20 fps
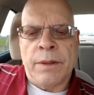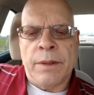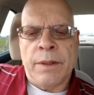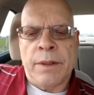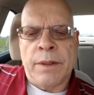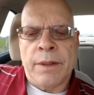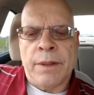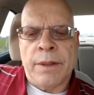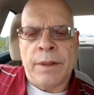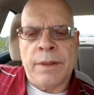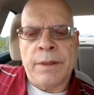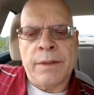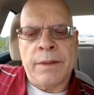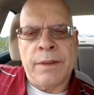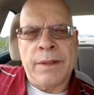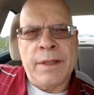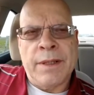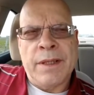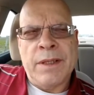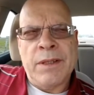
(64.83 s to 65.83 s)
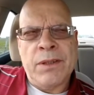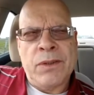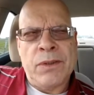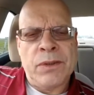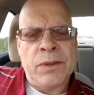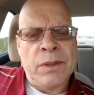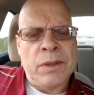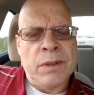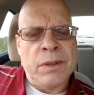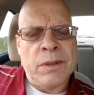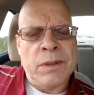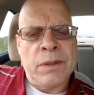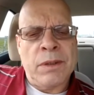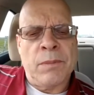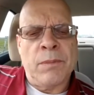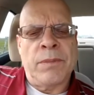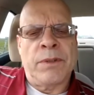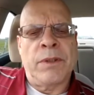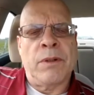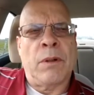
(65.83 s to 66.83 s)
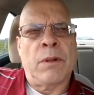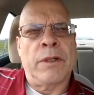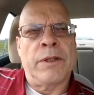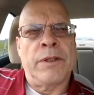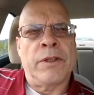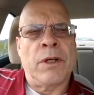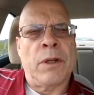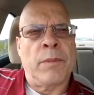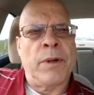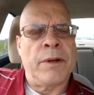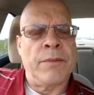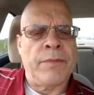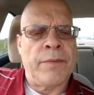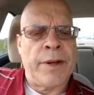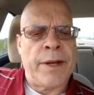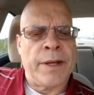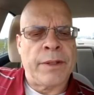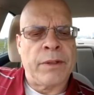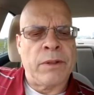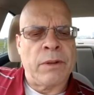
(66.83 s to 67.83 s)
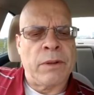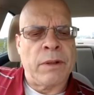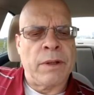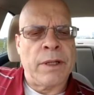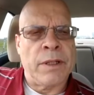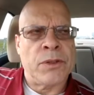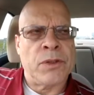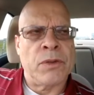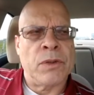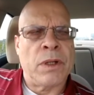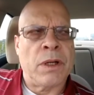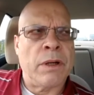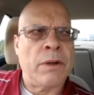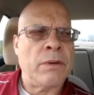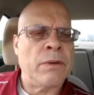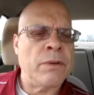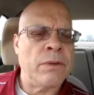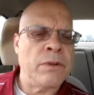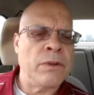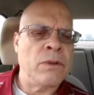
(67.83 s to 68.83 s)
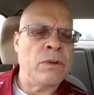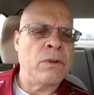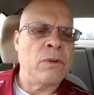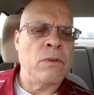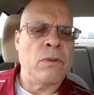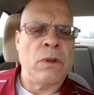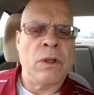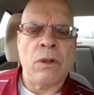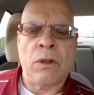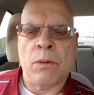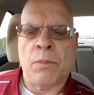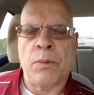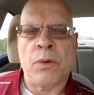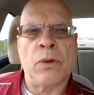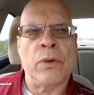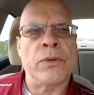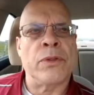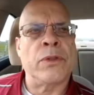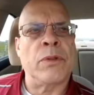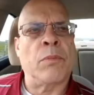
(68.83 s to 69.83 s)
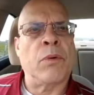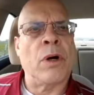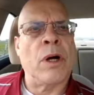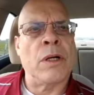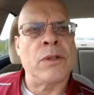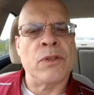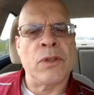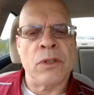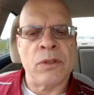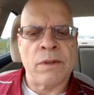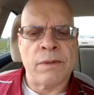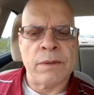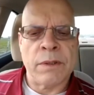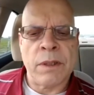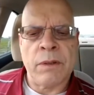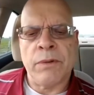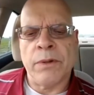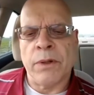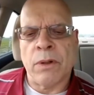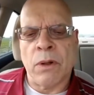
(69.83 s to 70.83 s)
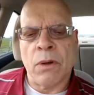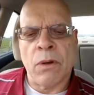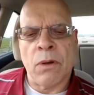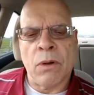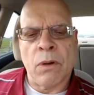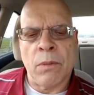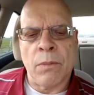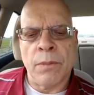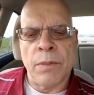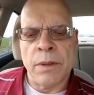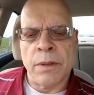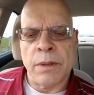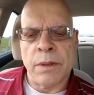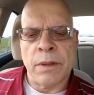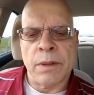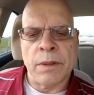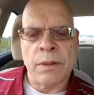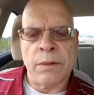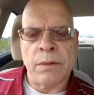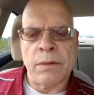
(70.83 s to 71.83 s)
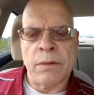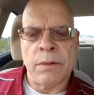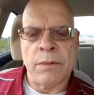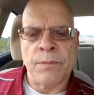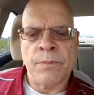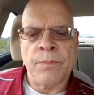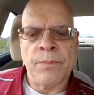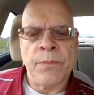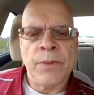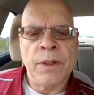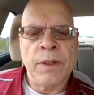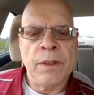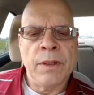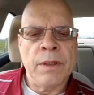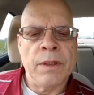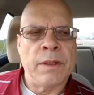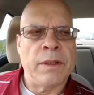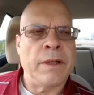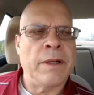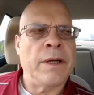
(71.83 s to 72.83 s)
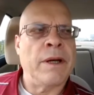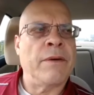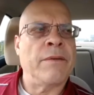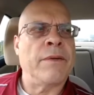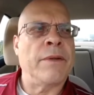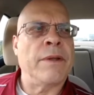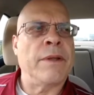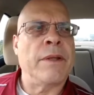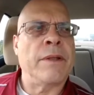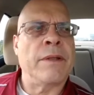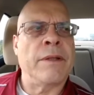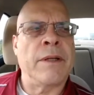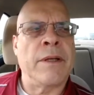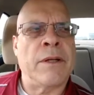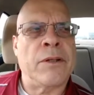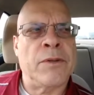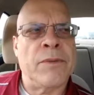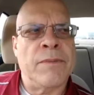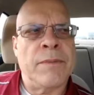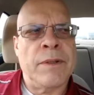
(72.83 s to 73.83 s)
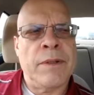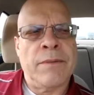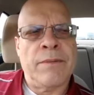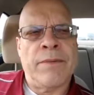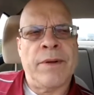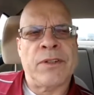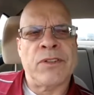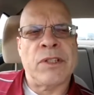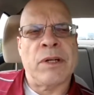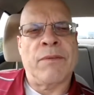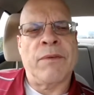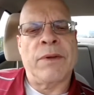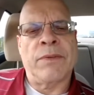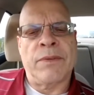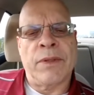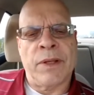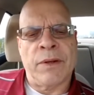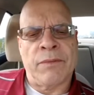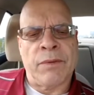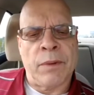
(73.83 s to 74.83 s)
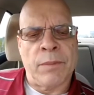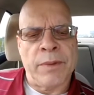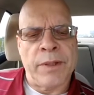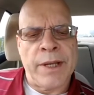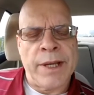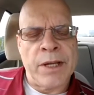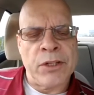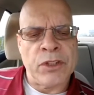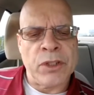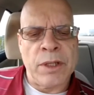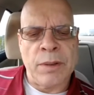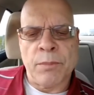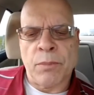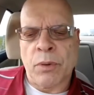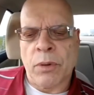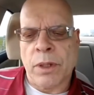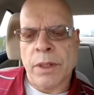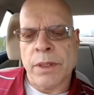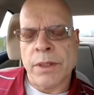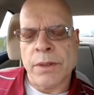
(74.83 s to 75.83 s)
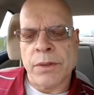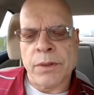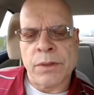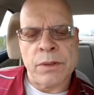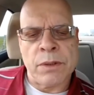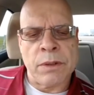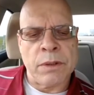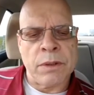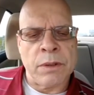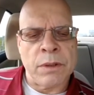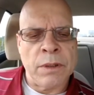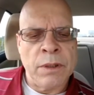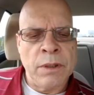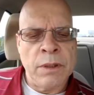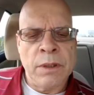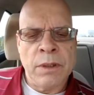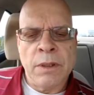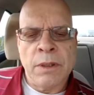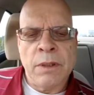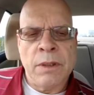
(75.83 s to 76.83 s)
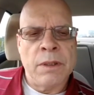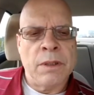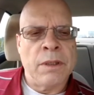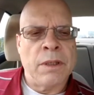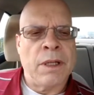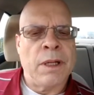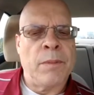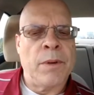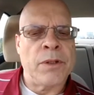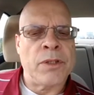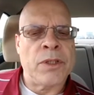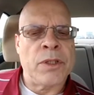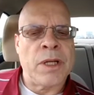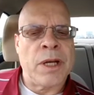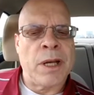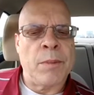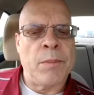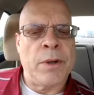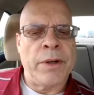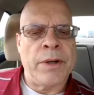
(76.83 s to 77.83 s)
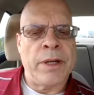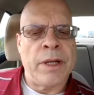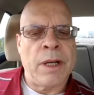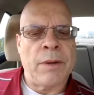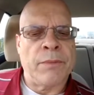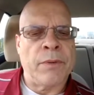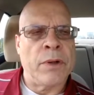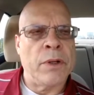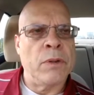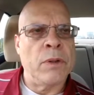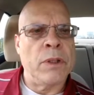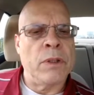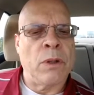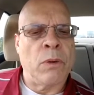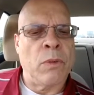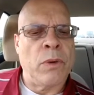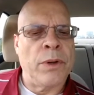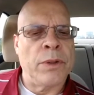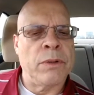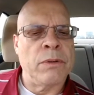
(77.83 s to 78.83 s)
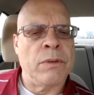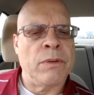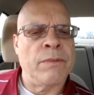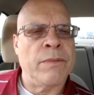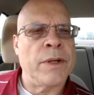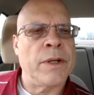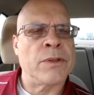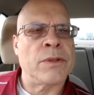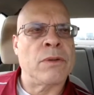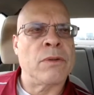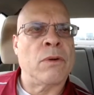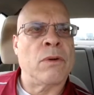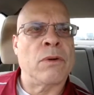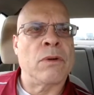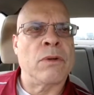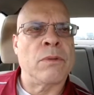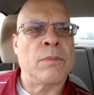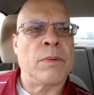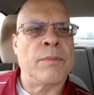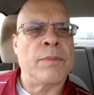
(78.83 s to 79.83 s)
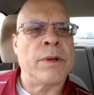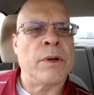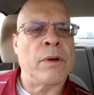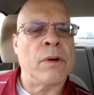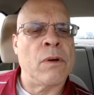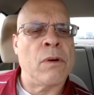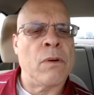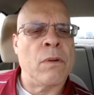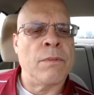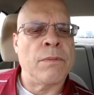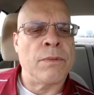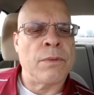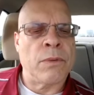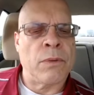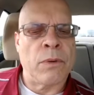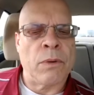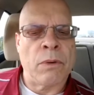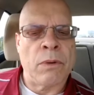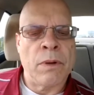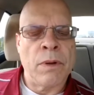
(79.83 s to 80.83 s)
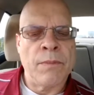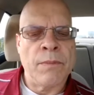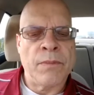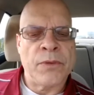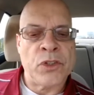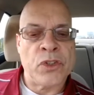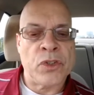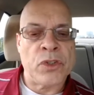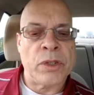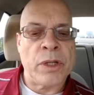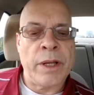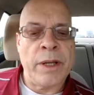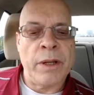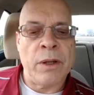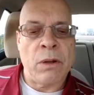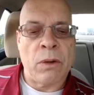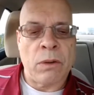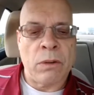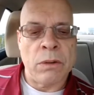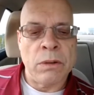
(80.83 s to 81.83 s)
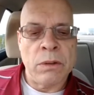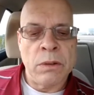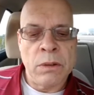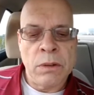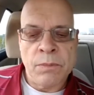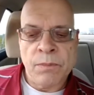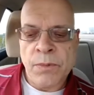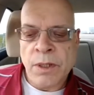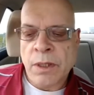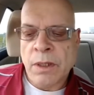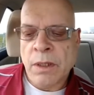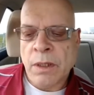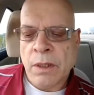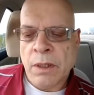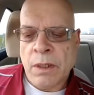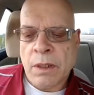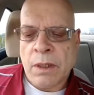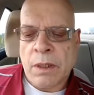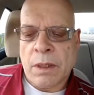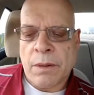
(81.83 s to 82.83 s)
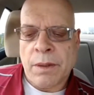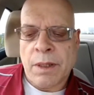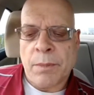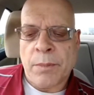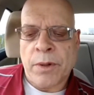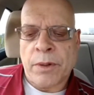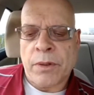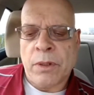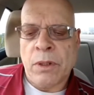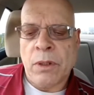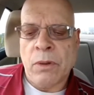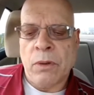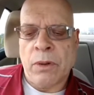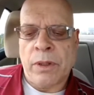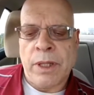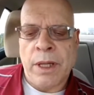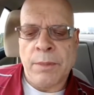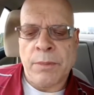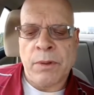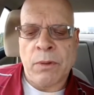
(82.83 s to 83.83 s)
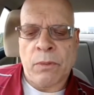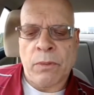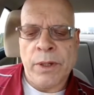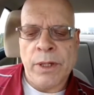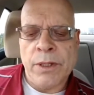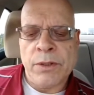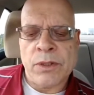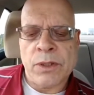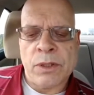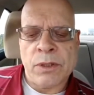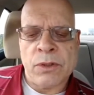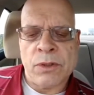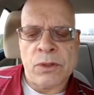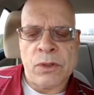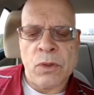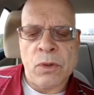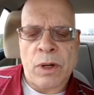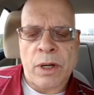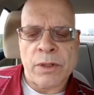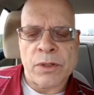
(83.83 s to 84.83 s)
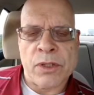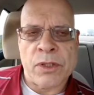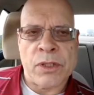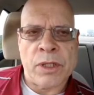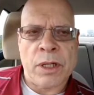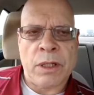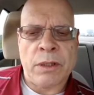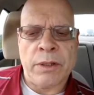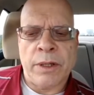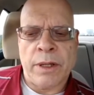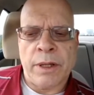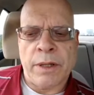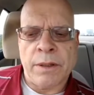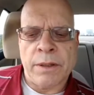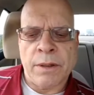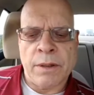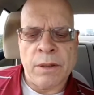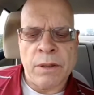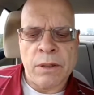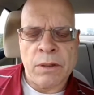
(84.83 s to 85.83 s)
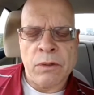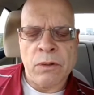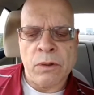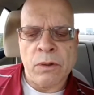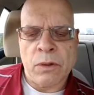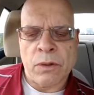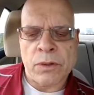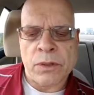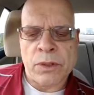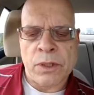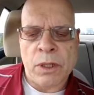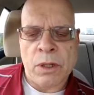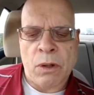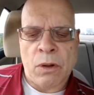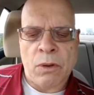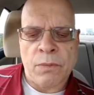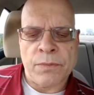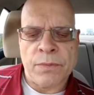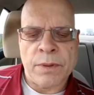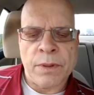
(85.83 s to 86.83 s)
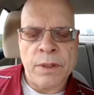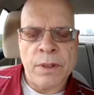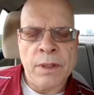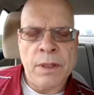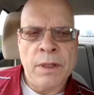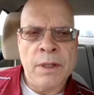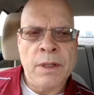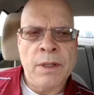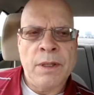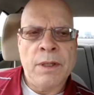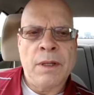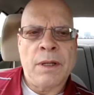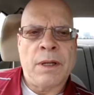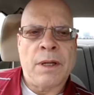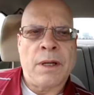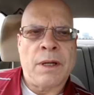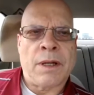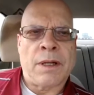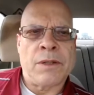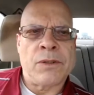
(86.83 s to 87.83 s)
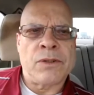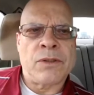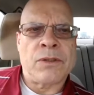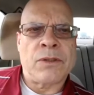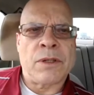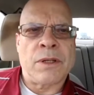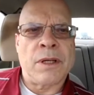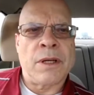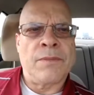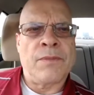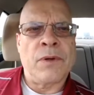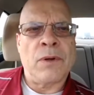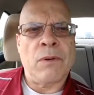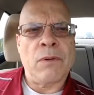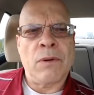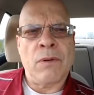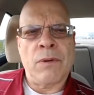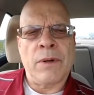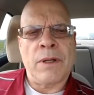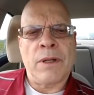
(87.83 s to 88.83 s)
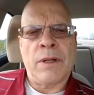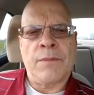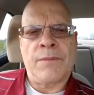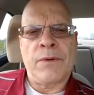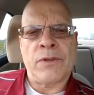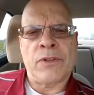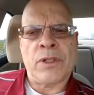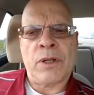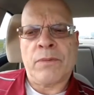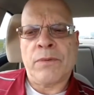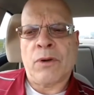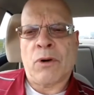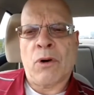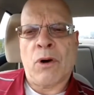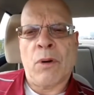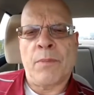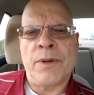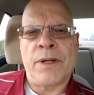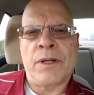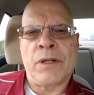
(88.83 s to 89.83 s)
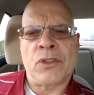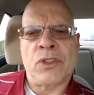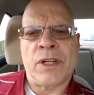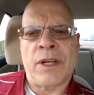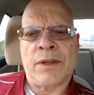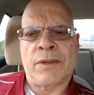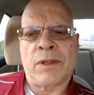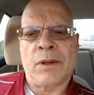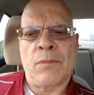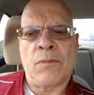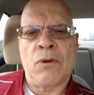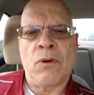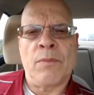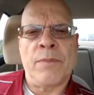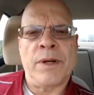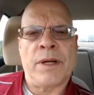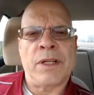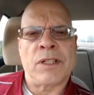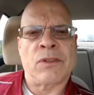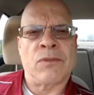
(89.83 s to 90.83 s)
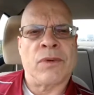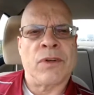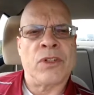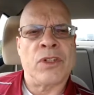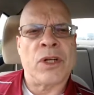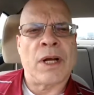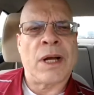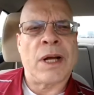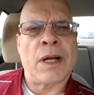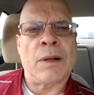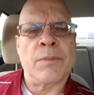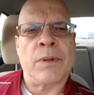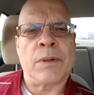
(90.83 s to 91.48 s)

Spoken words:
is the determining factor as to how you will approach the process of selling your home. And it affects everything from the asking price and how much time, money, effort you're willing to invest in order to prepare your home for sale. Number two, keep the reasons you are selling to yourself. Because if you're selling your home because you have to move because of a job,